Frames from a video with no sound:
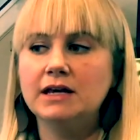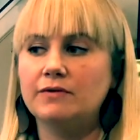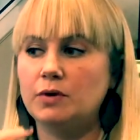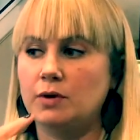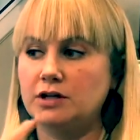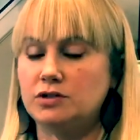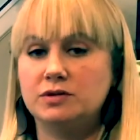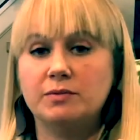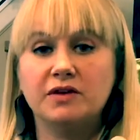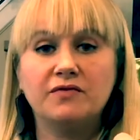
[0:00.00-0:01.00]
If we want to do
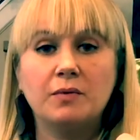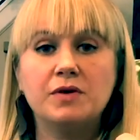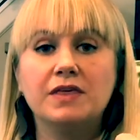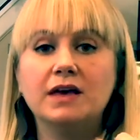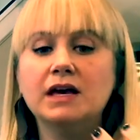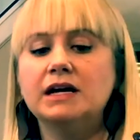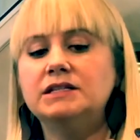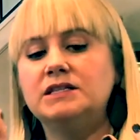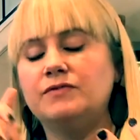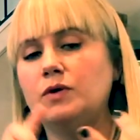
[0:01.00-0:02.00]
something fun with the
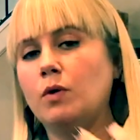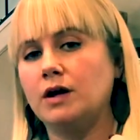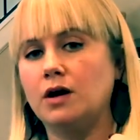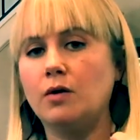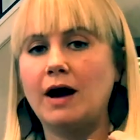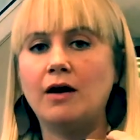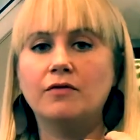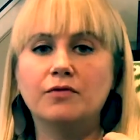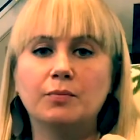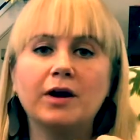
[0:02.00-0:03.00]
kids, if we want to go
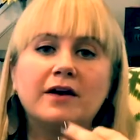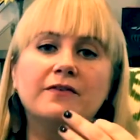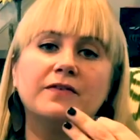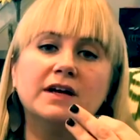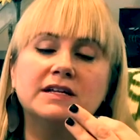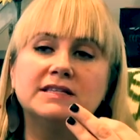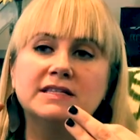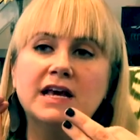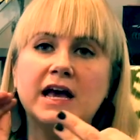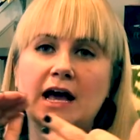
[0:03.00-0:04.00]
out for
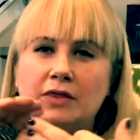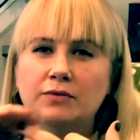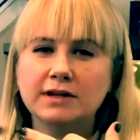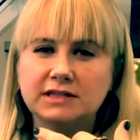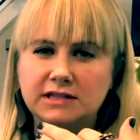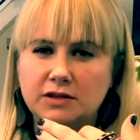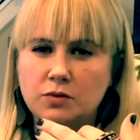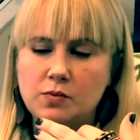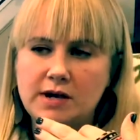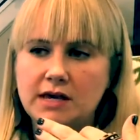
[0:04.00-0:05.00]
breakfast, and the rest of
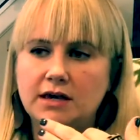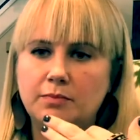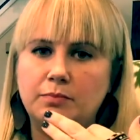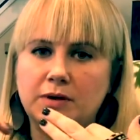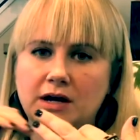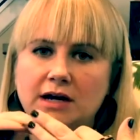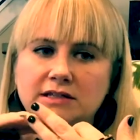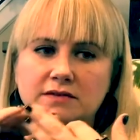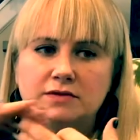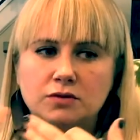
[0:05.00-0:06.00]
the week,
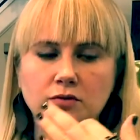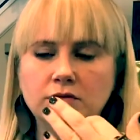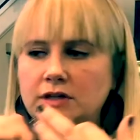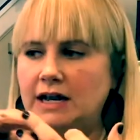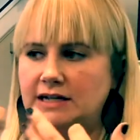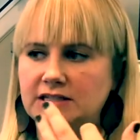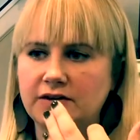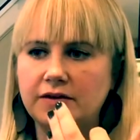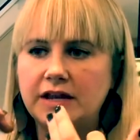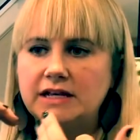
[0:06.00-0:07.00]
because of school and
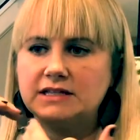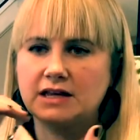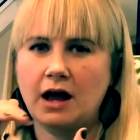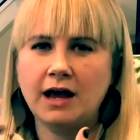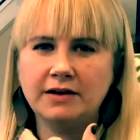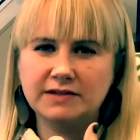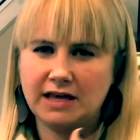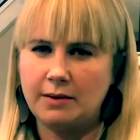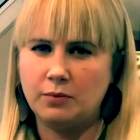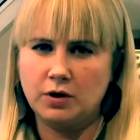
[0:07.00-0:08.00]
activities, kind of is
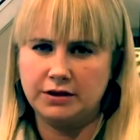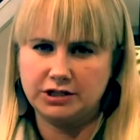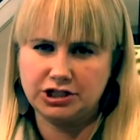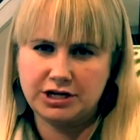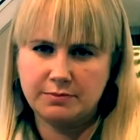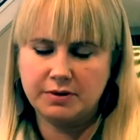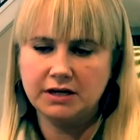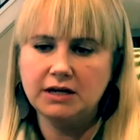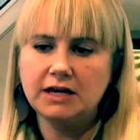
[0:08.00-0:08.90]
kept more on the cheap.